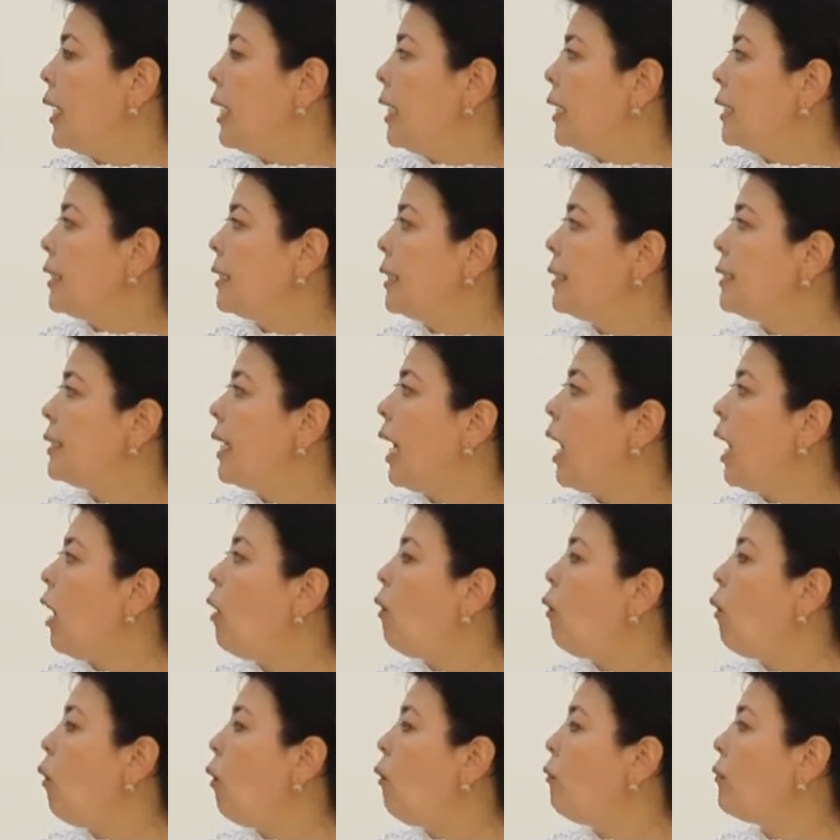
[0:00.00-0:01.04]
The
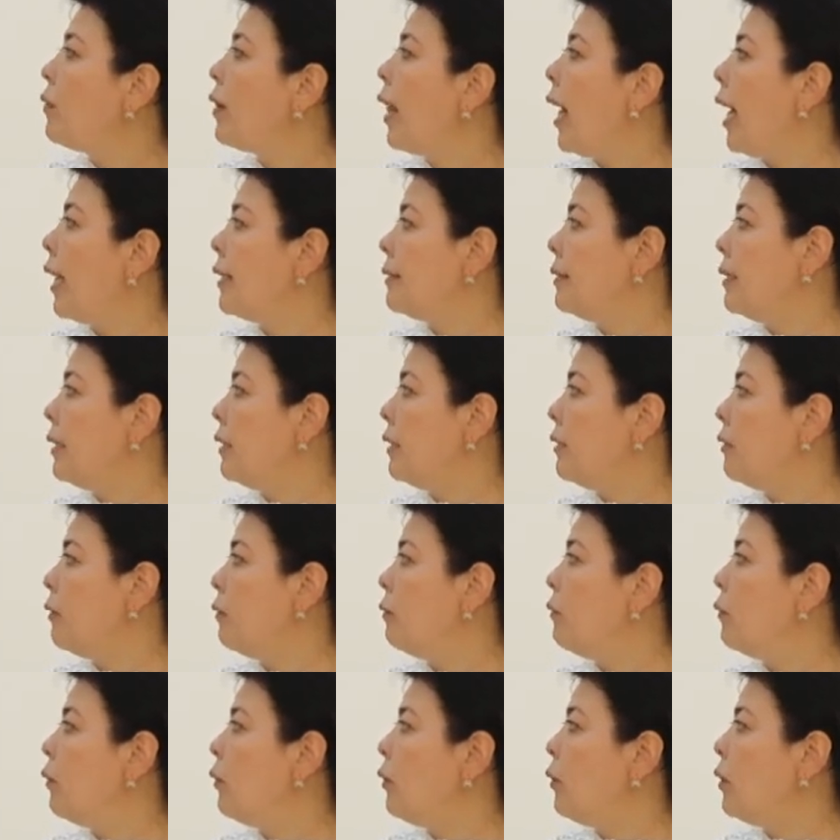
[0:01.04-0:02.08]
Tower of London.
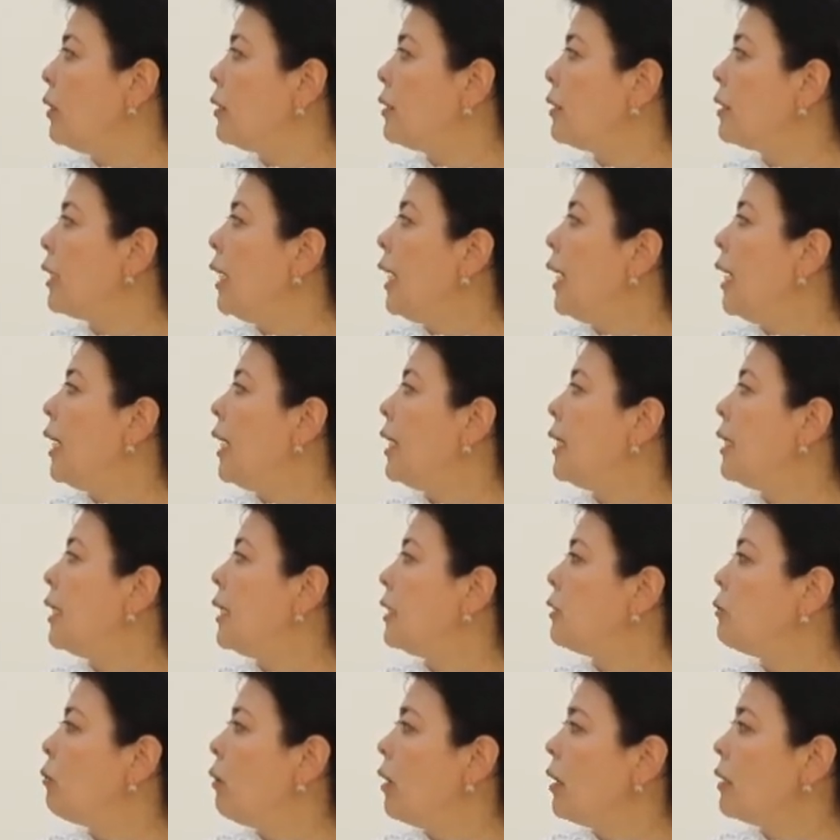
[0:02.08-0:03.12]
First
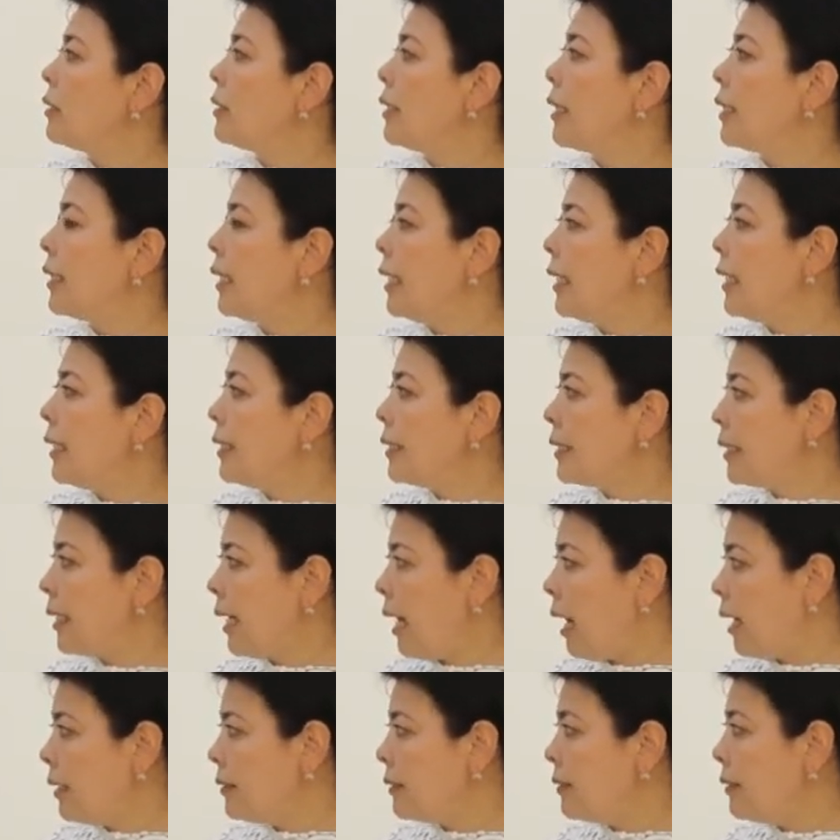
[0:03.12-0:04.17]
it was a king's
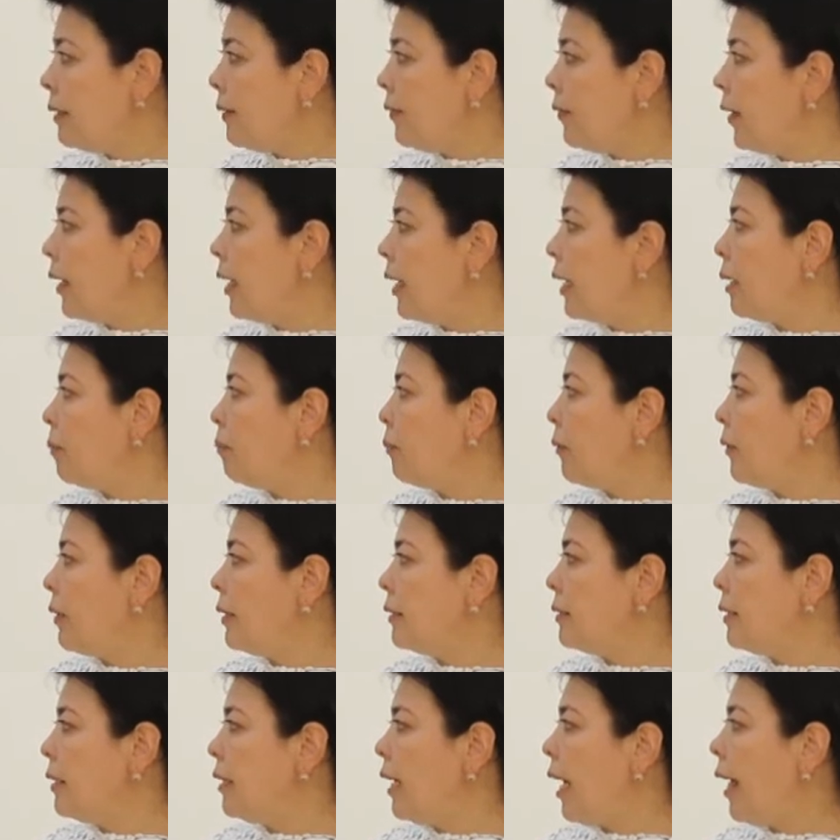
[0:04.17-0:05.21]
castle, then a
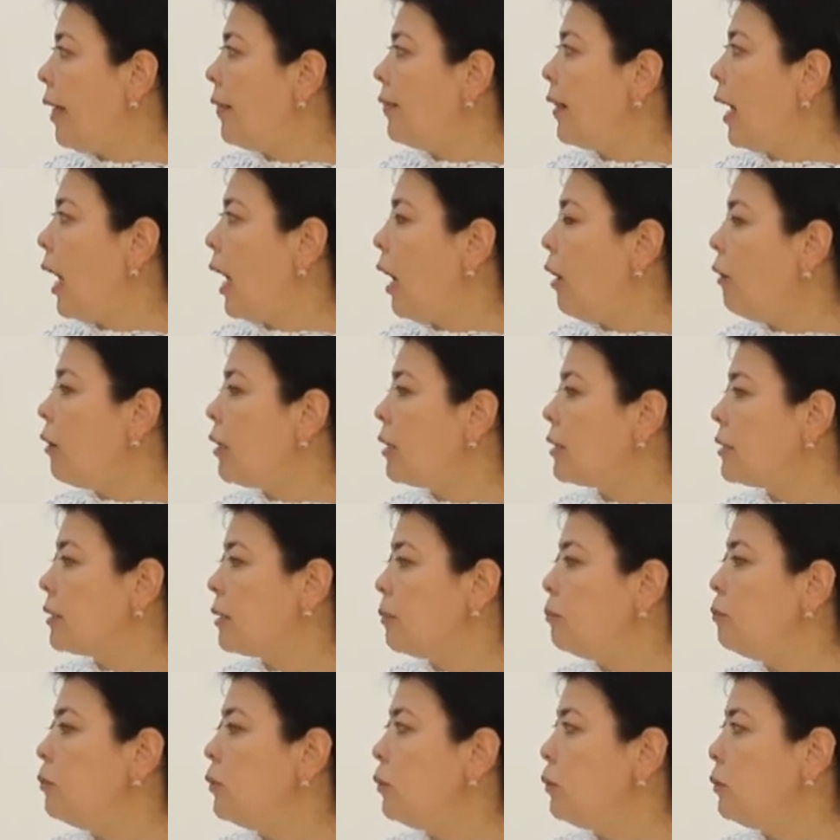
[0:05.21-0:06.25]
prison, and now it's
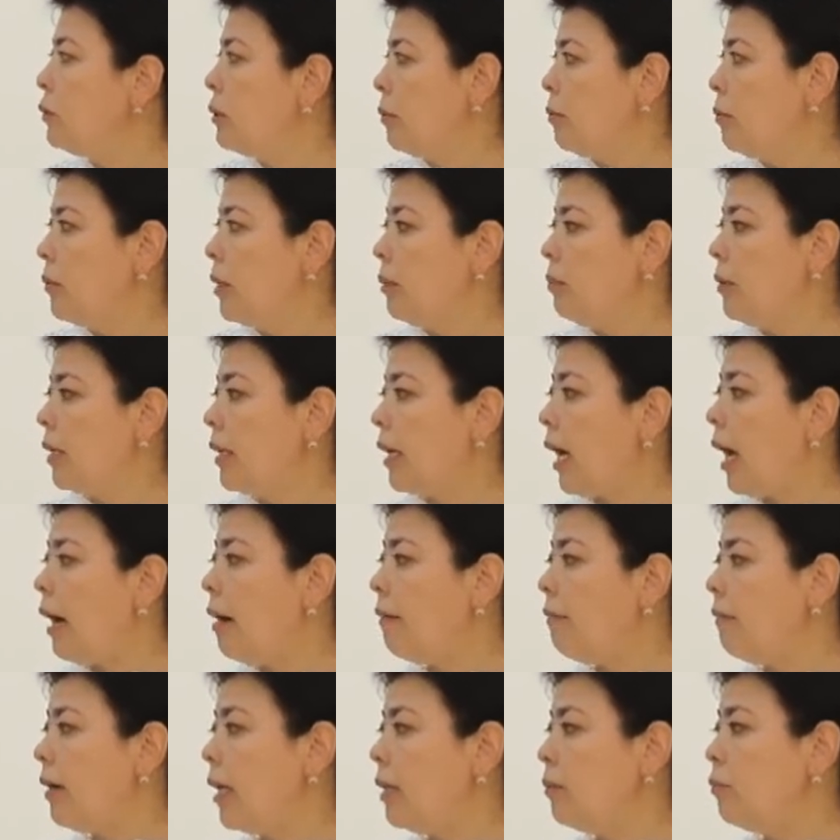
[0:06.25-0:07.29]
a museum. Demak,
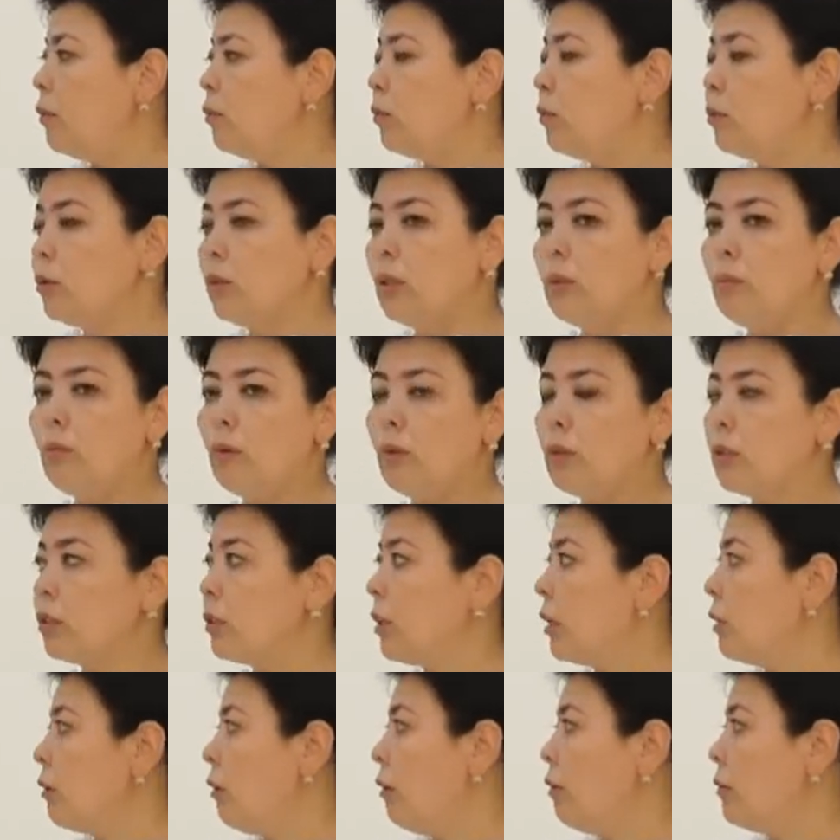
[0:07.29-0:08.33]
avval bu muzey
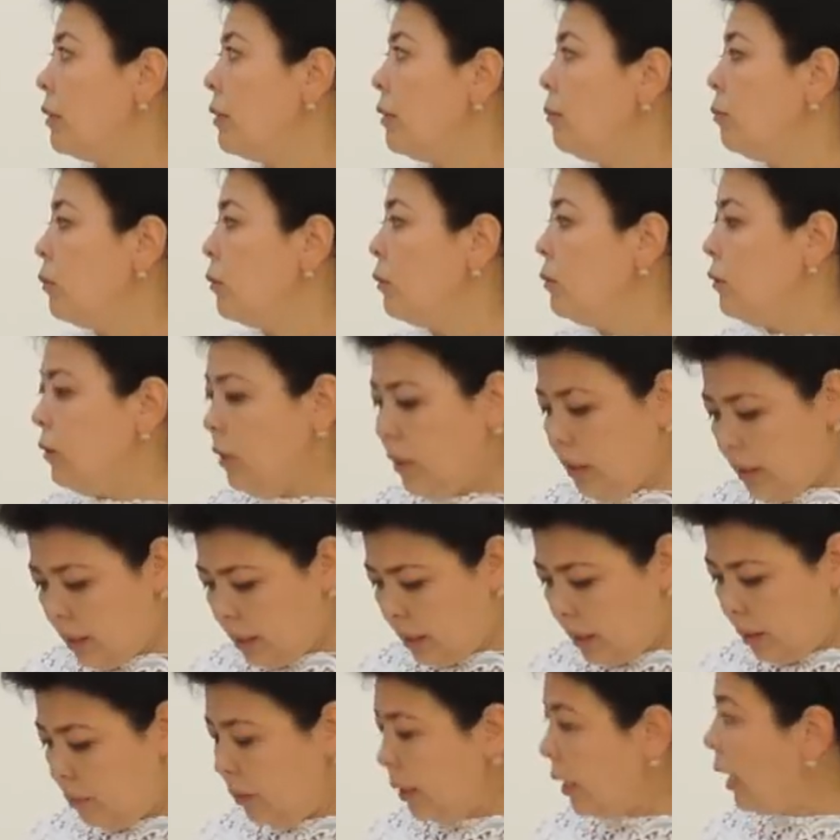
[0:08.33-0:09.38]
bo'lishdan oldin bu
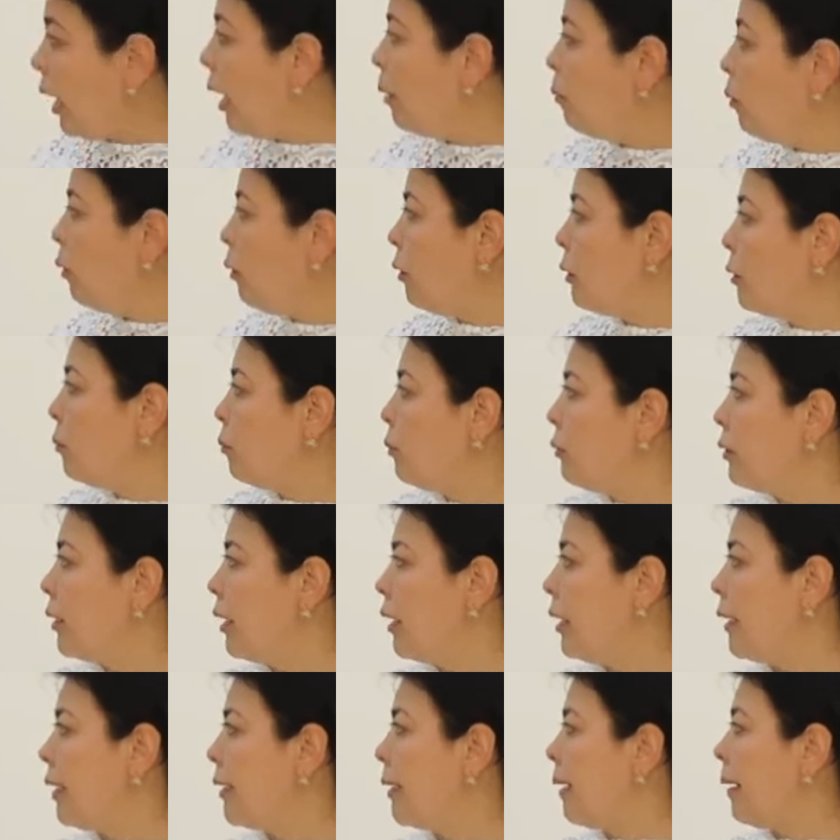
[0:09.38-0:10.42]
demak qamoqxona
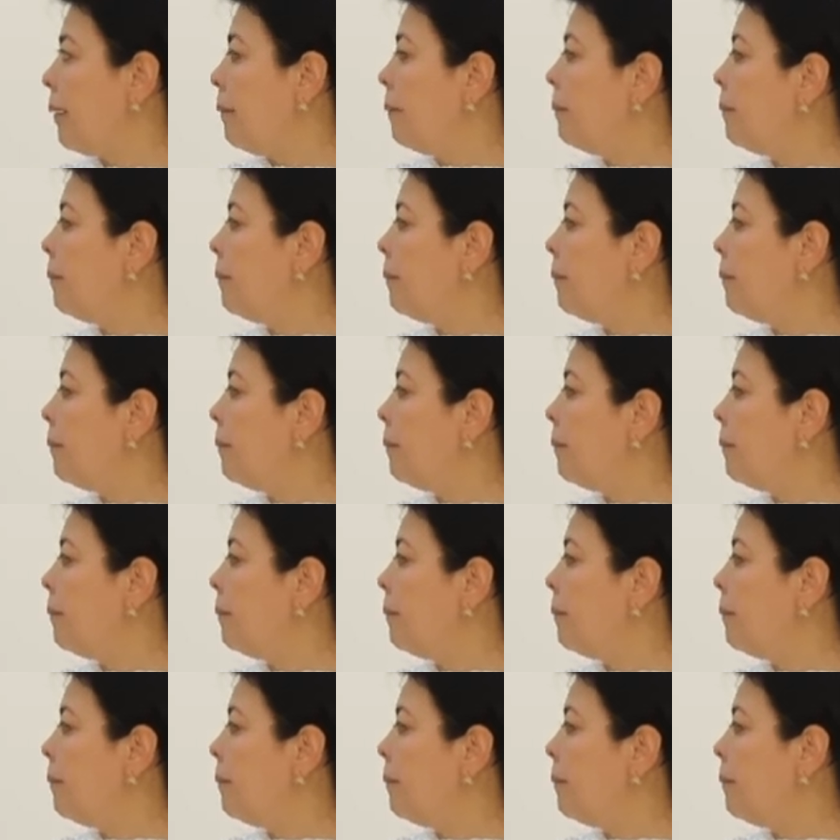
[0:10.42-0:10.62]
bo'lgan ekan.